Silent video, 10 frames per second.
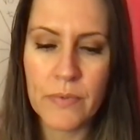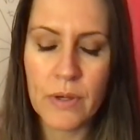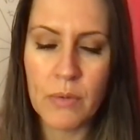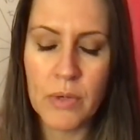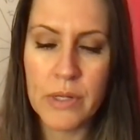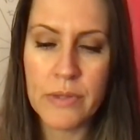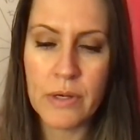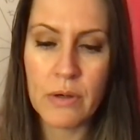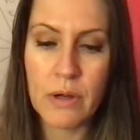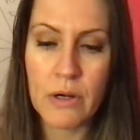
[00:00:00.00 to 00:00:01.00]
one of
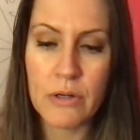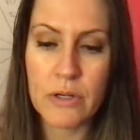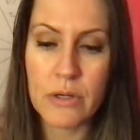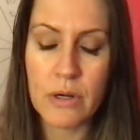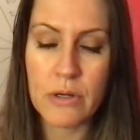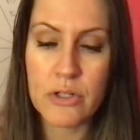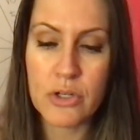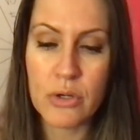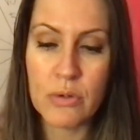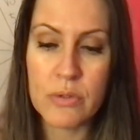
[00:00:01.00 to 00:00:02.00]
our
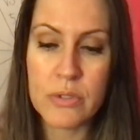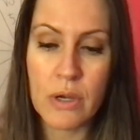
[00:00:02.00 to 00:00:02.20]
shows